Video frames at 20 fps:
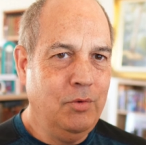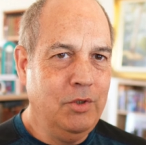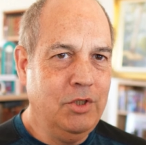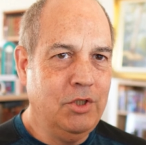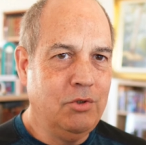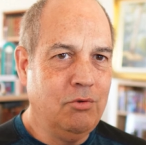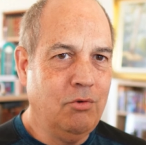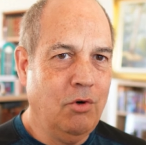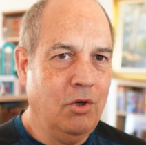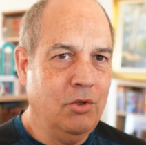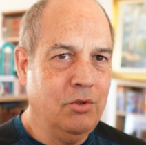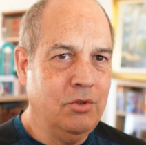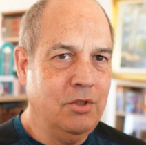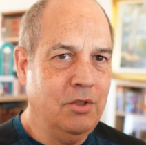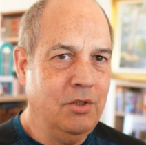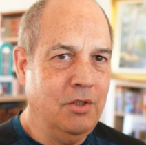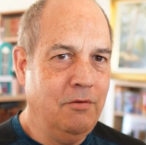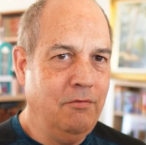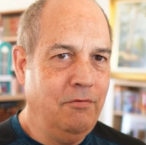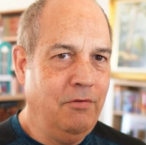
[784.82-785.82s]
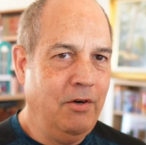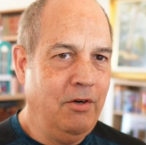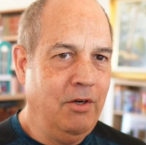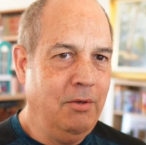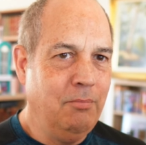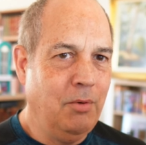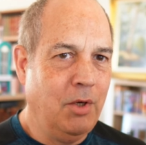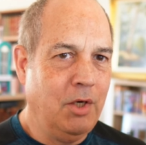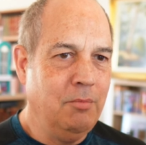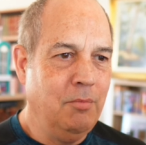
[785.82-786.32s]
we scroll to the very
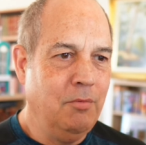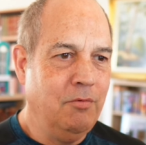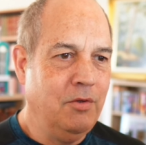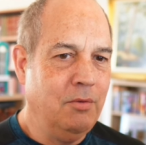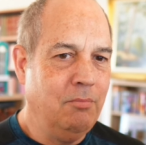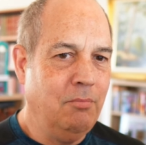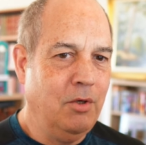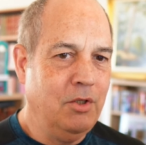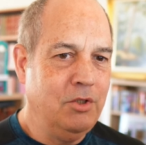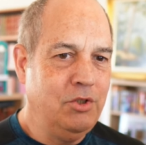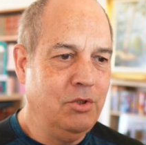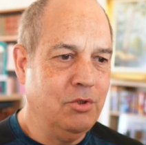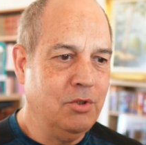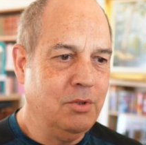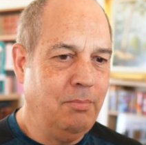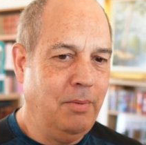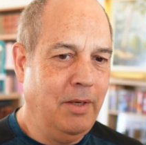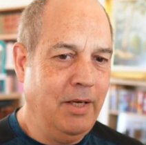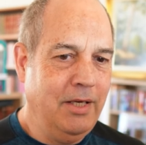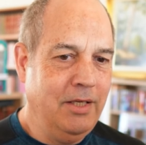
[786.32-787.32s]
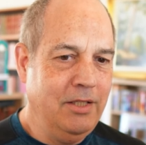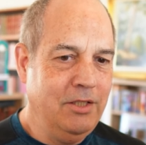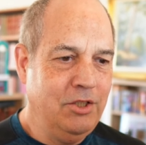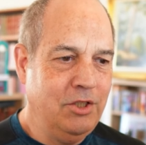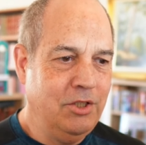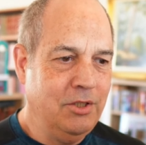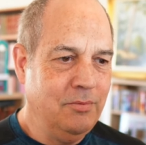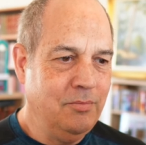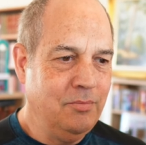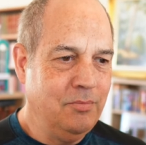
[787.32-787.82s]
bottom of the modules
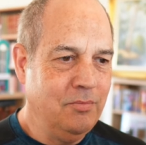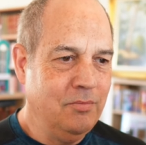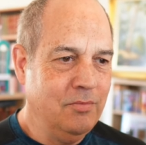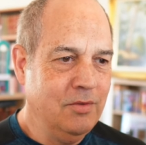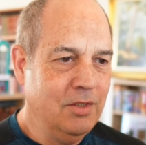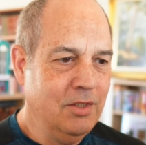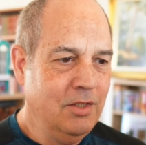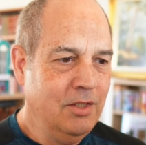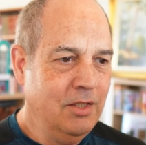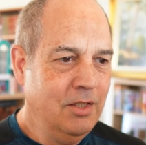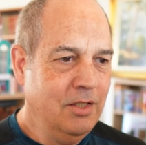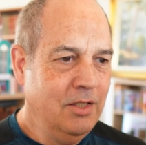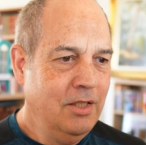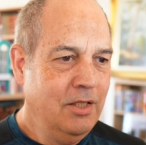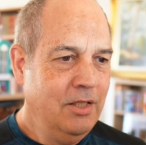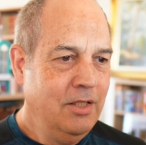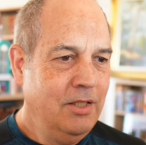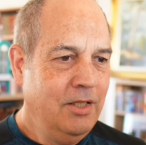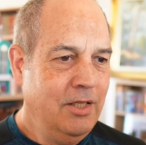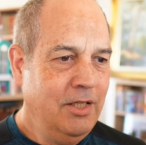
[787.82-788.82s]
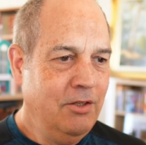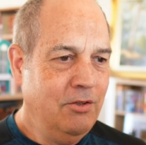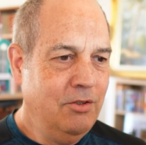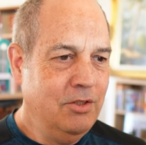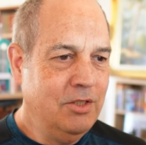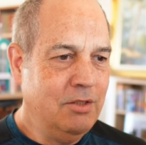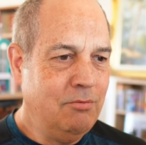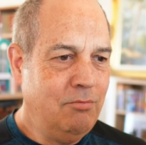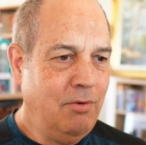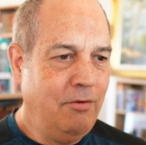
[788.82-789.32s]
page, here
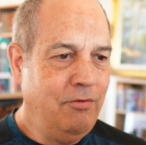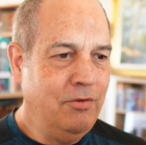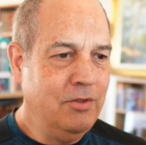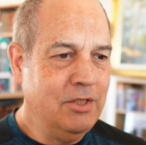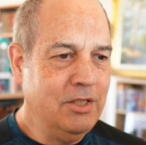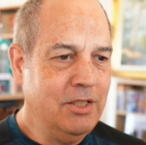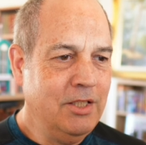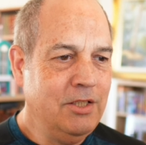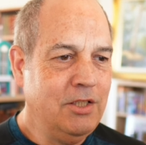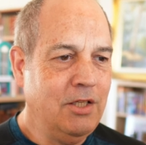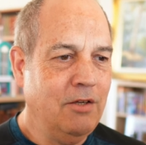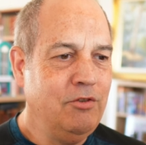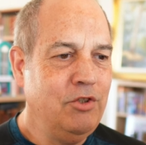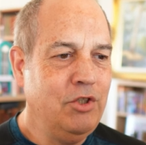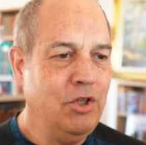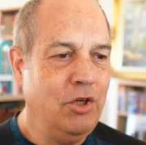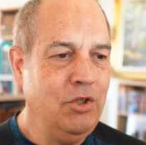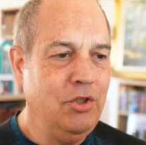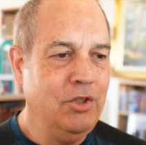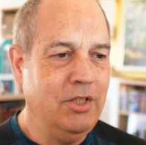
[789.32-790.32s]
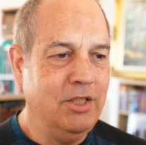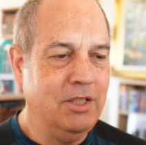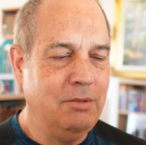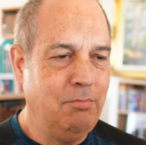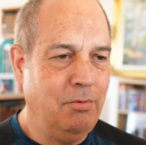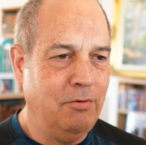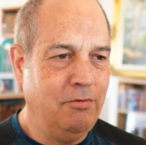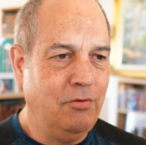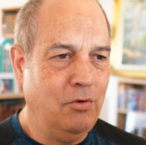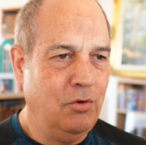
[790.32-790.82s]
is the reference list. I've shown you this
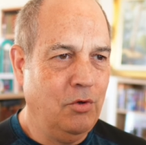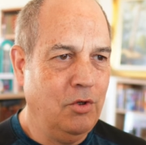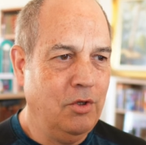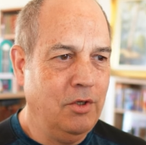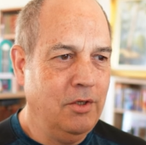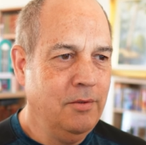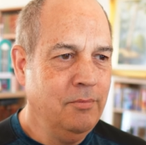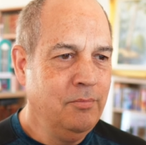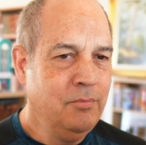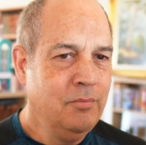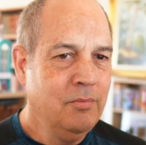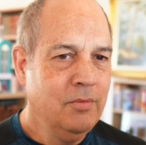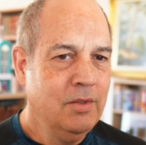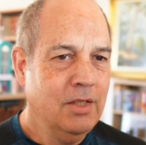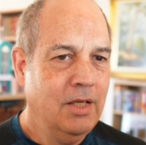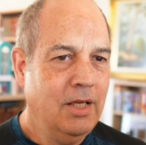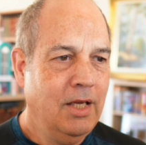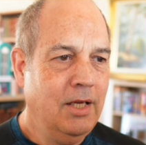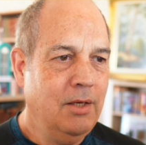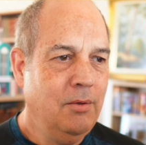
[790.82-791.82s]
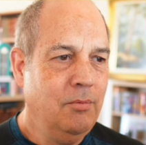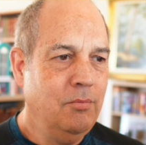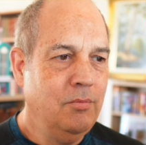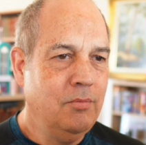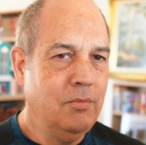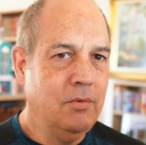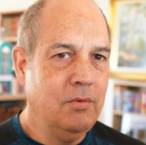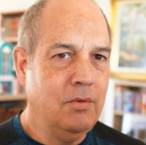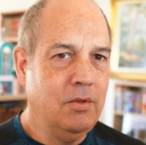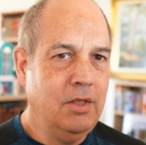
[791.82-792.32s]
before. Um,
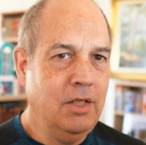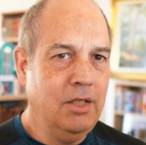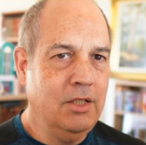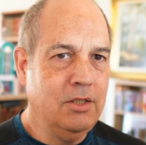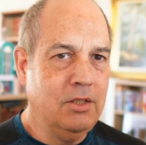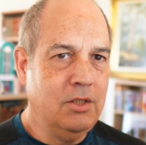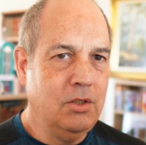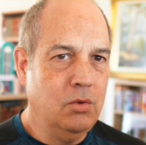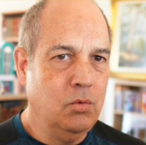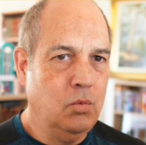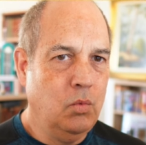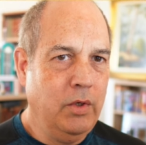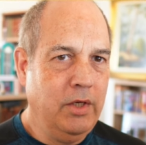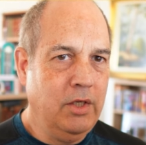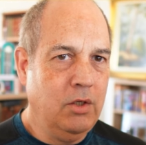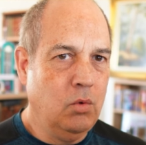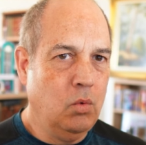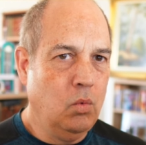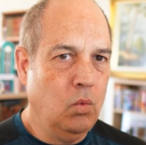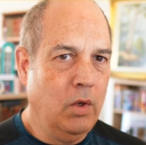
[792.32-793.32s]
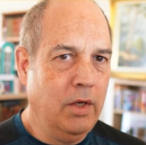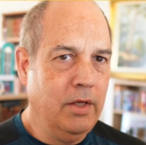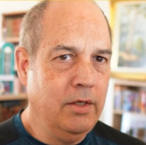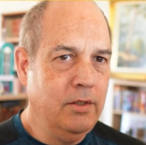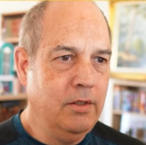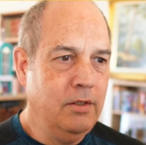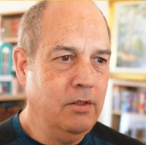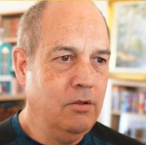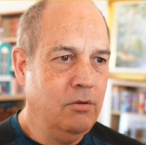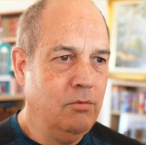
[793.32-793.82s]
there's the week
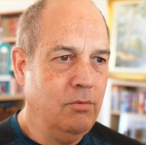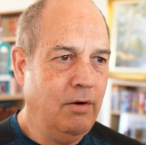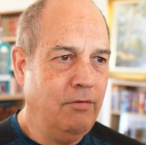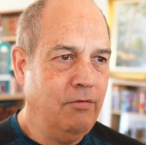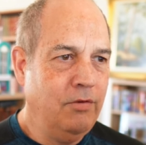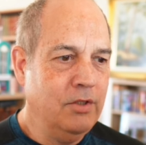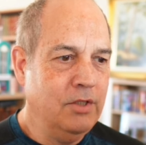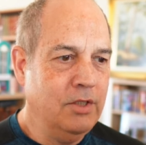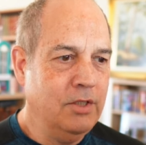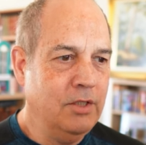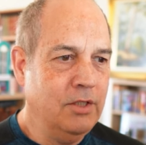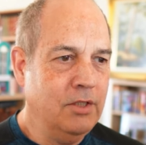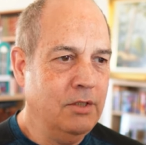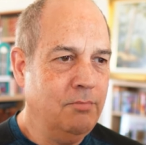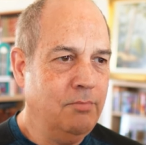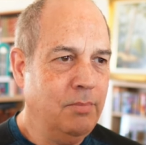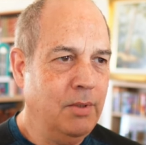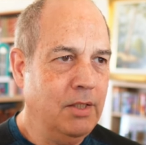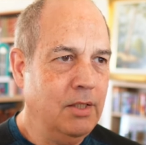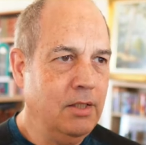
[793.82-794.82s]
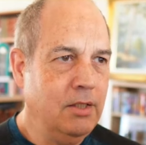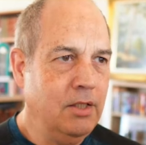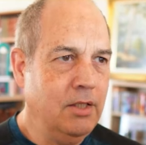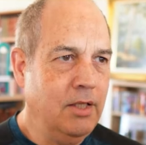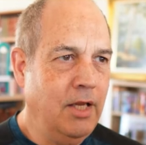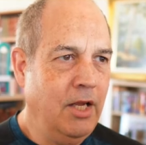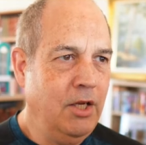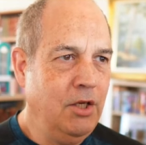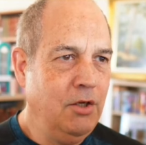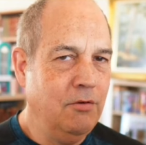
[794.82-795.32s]
one references, but
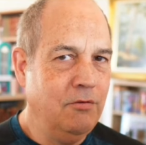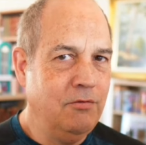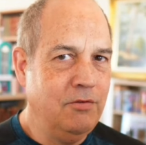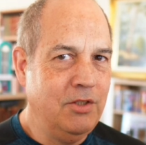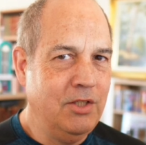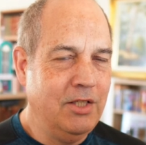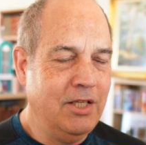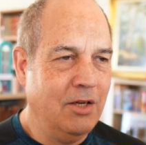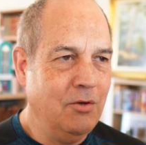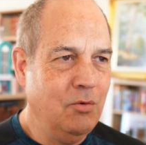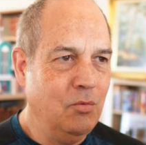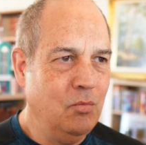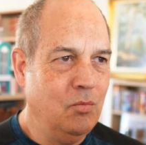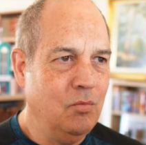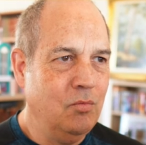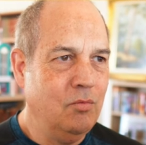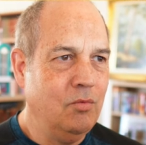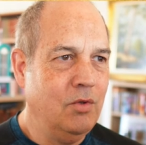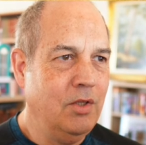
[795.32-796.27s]
now you've done,